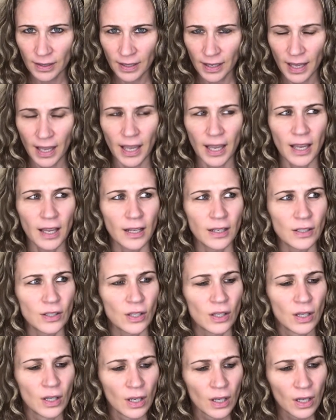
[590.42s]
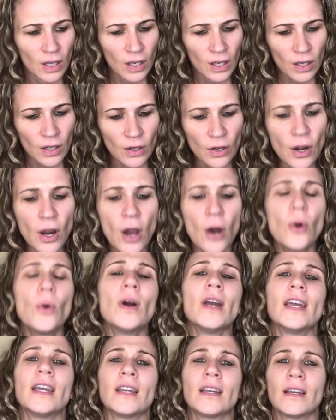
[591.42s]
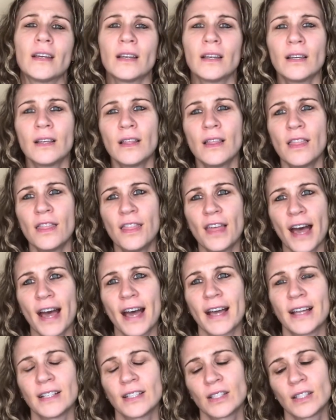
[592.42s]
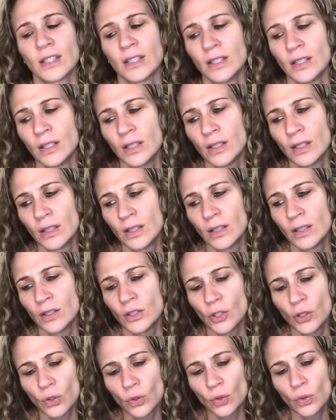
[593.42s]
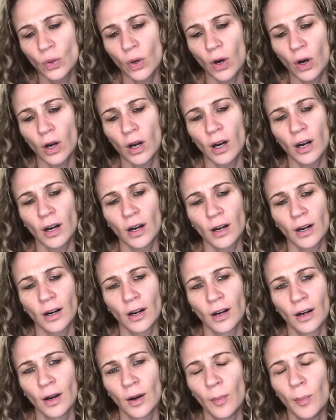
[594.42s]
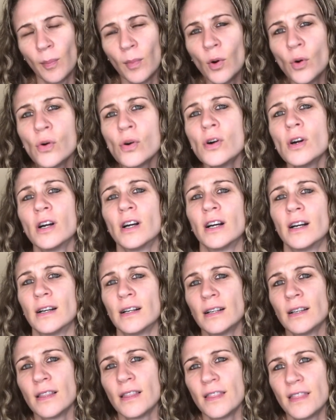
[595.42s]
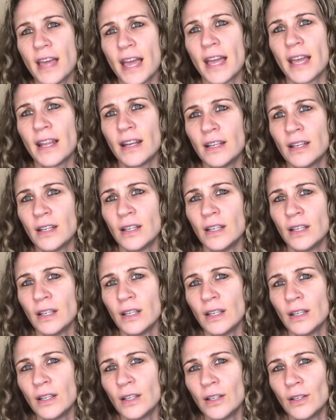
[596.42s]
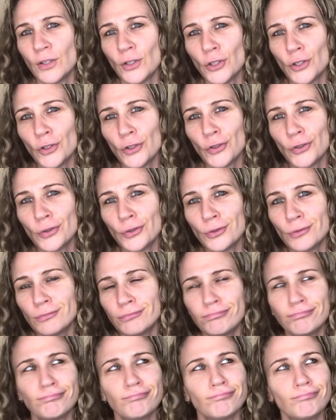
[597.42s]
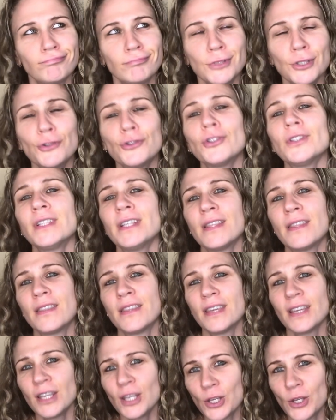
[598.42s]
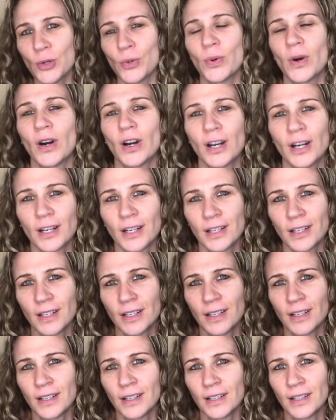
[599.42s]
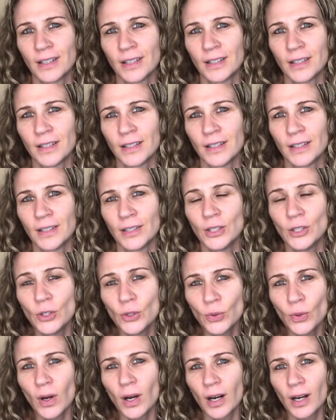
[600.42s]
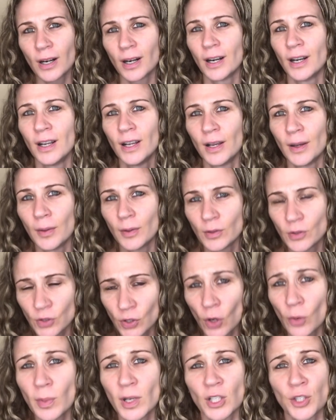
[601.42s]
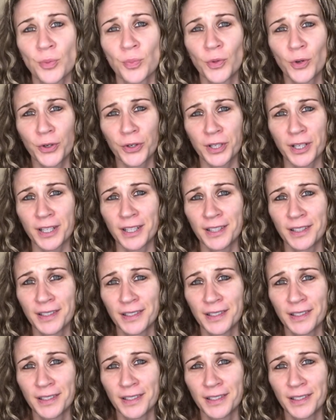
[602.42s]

and knowing that you are more than you usually think you are. You are so much more